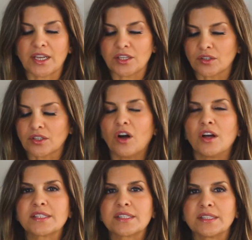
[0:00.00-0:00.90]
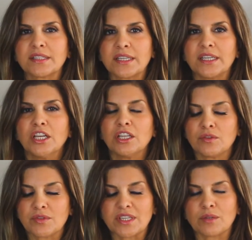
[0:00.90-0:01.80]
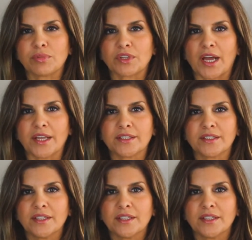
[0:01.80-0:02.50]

and you're constantly losing blood.